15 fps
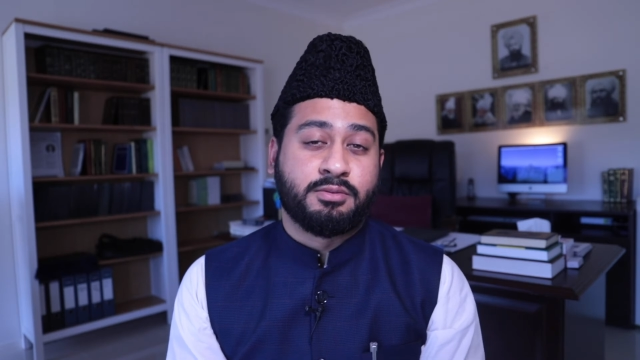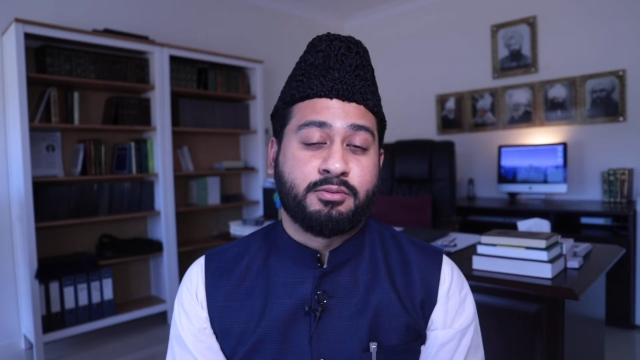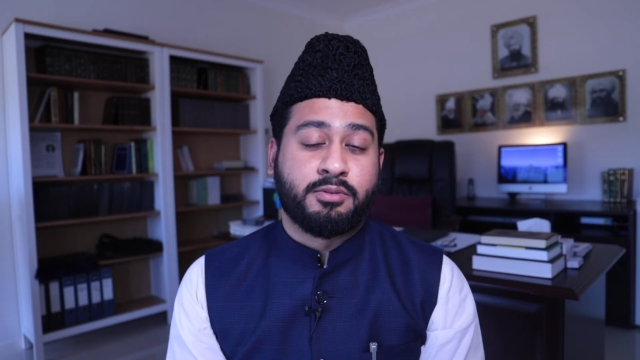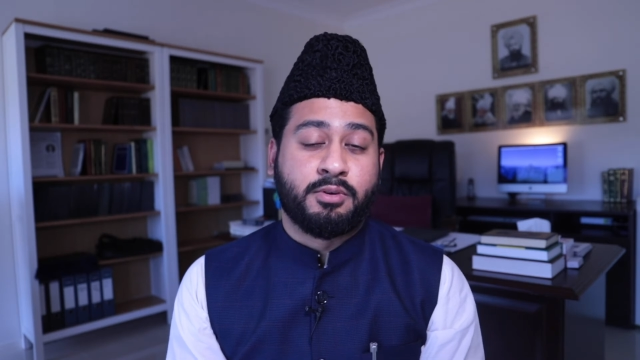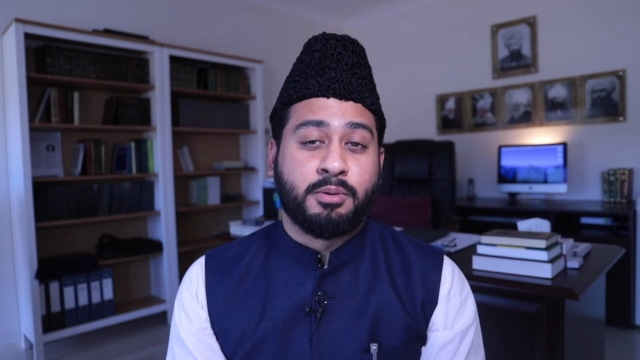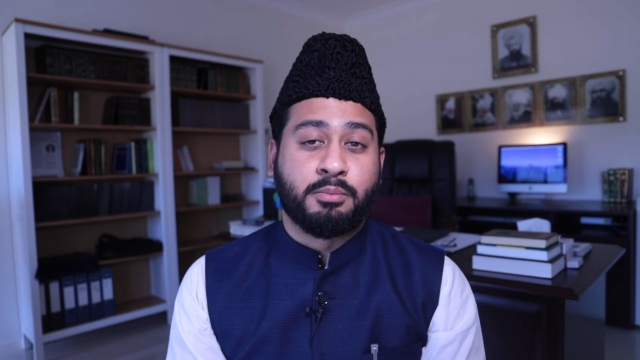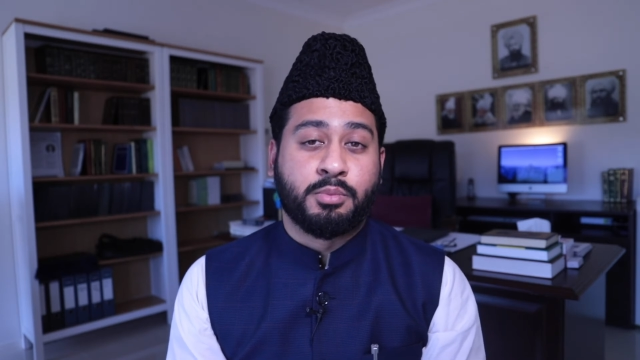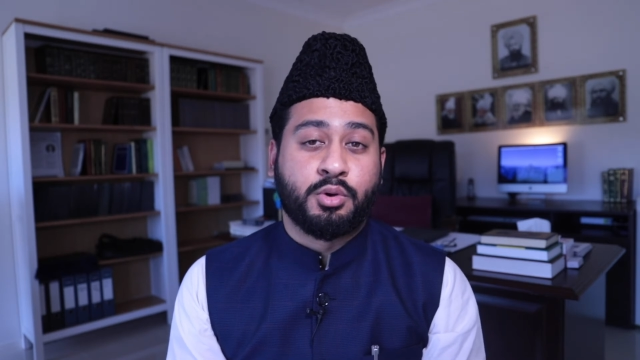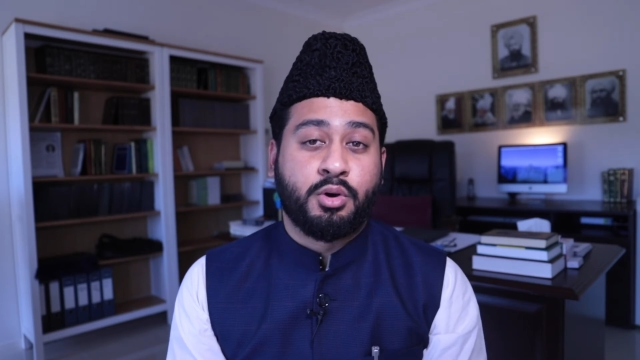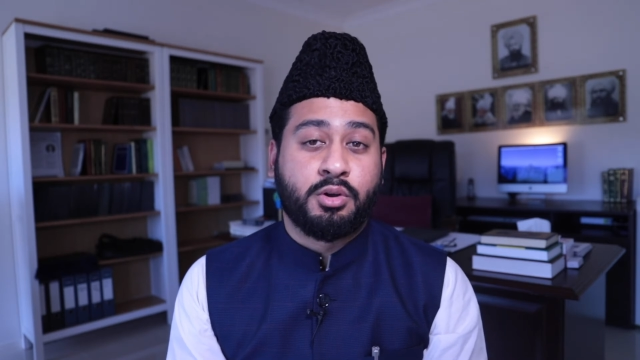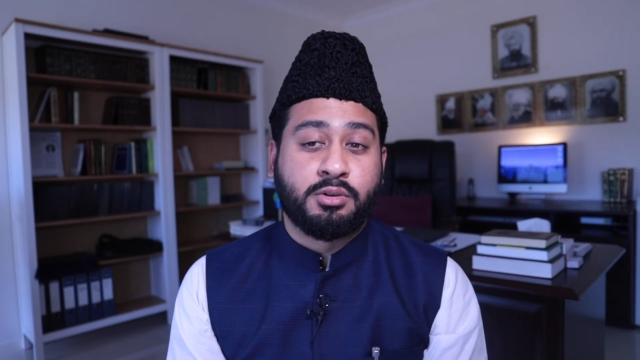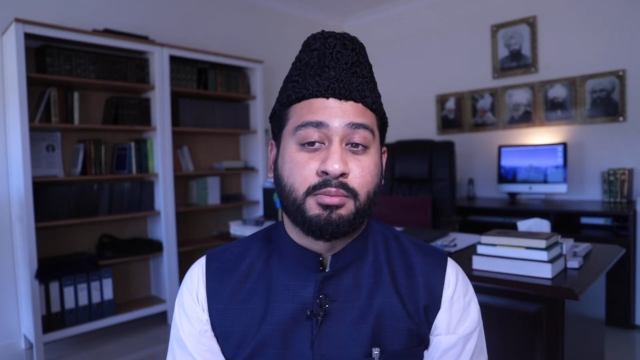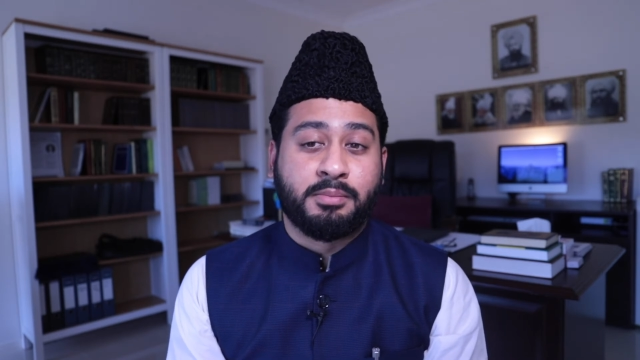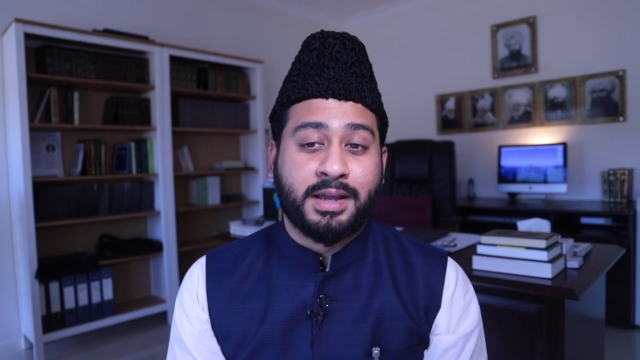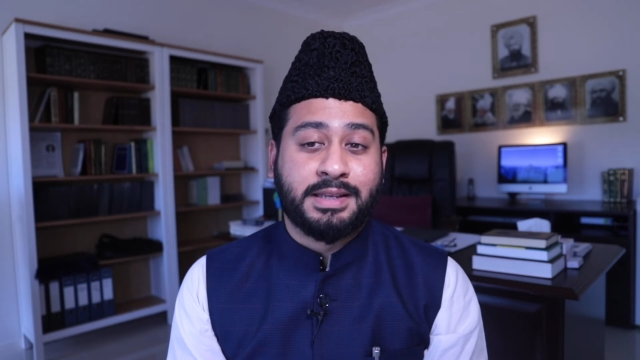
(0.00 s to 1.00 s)
from God
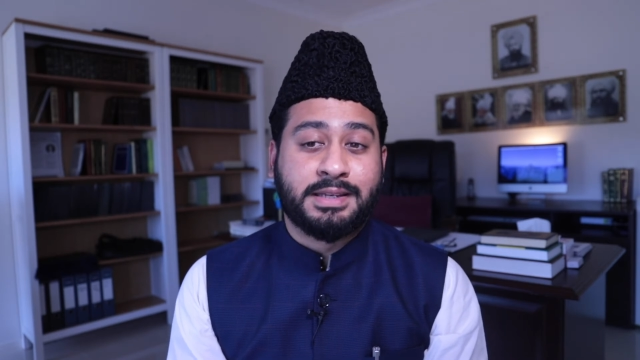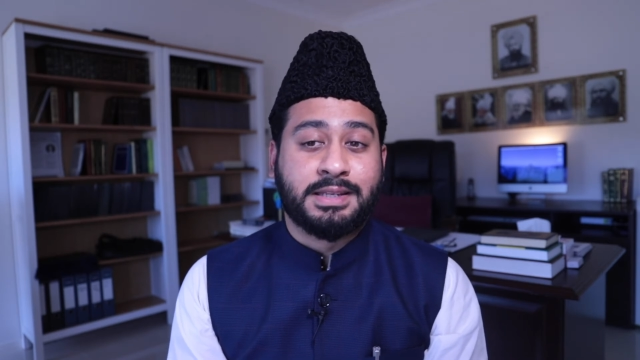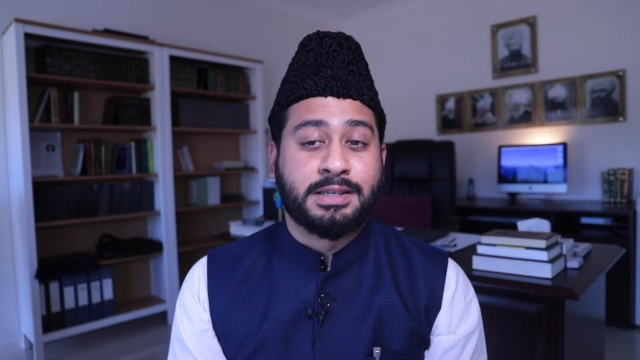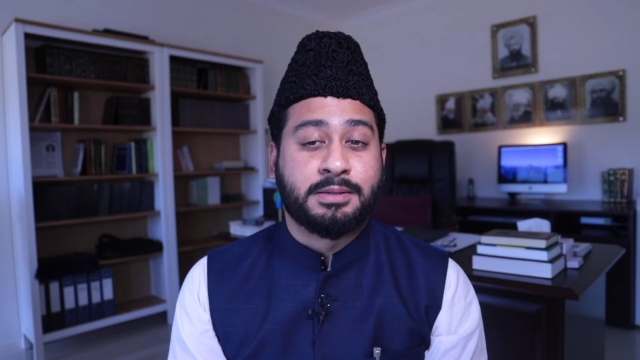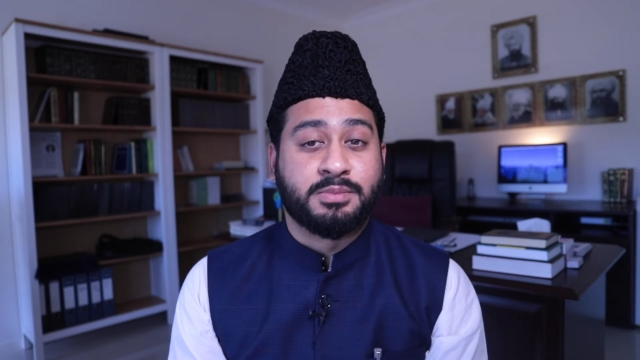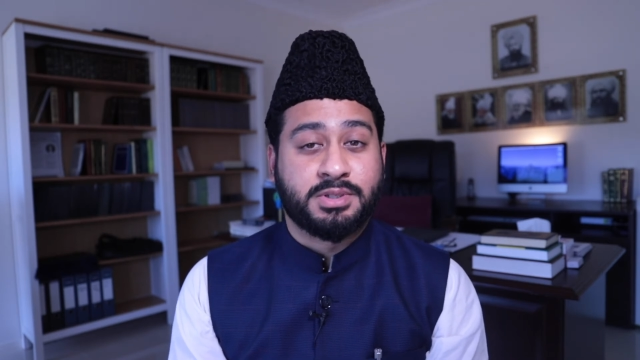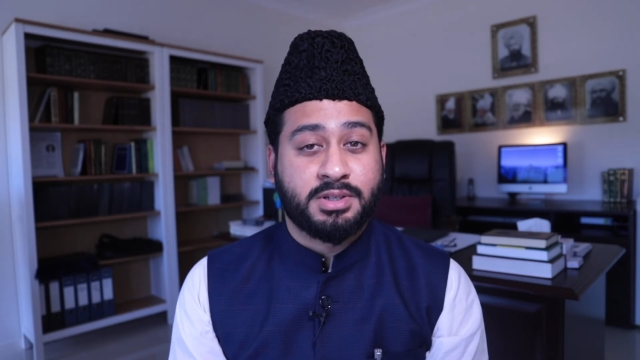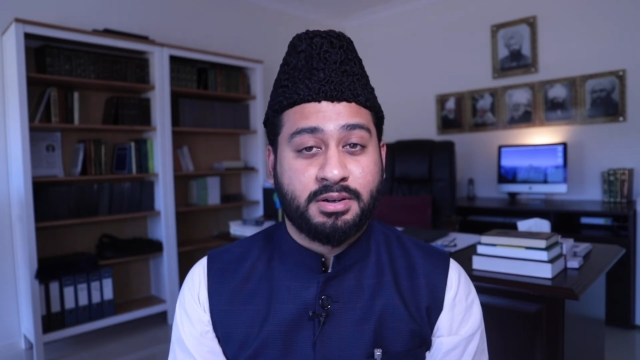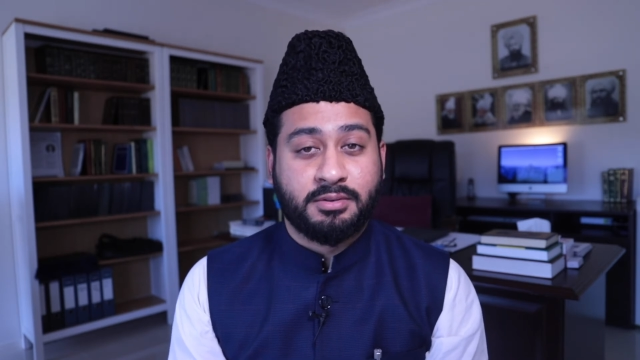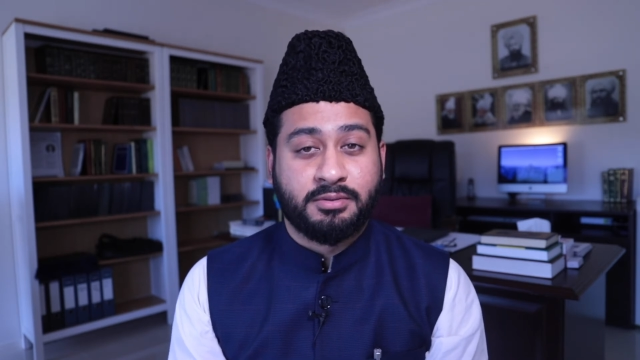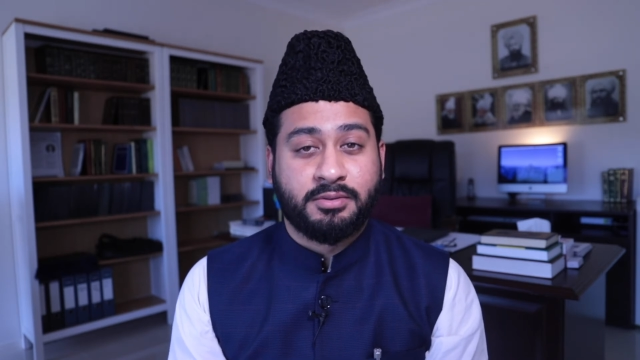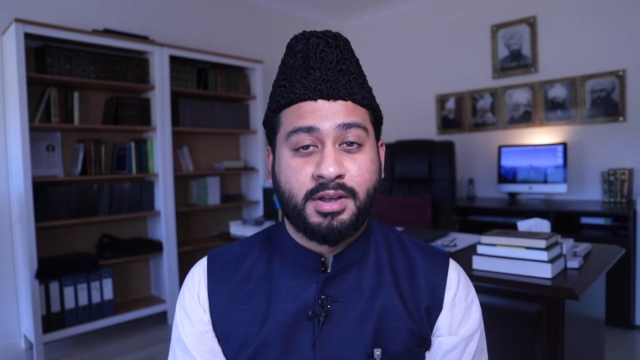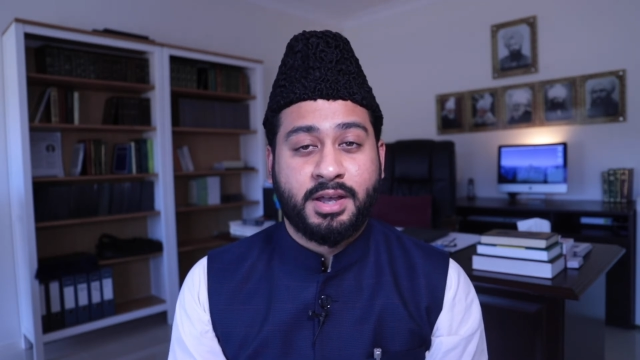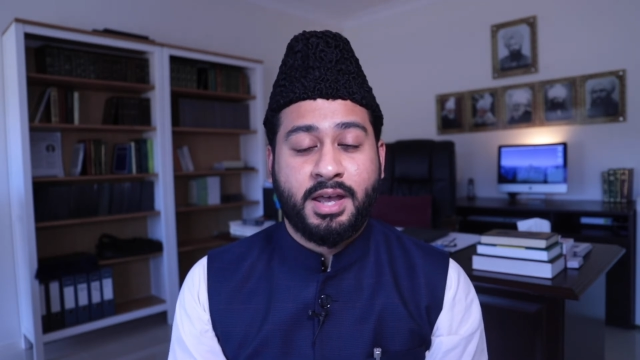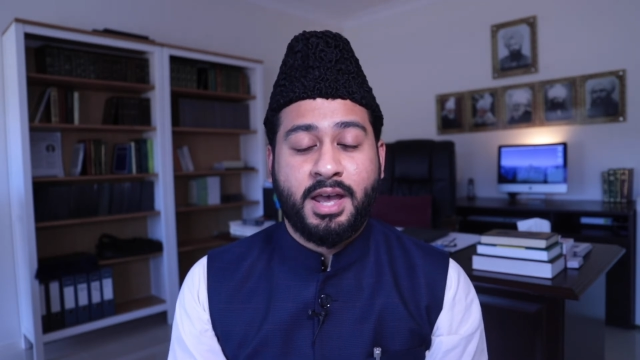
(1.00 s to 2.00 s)
Almighty Himself,